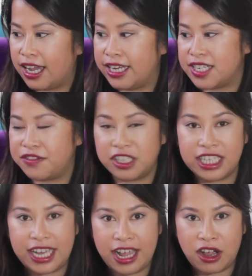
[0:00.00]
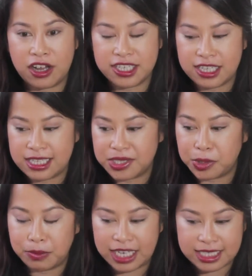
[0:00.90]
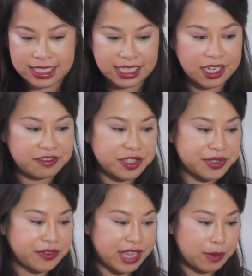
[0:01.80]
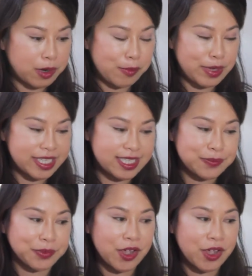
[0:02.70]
I definitely hang on to these little plastic covers for that purpose.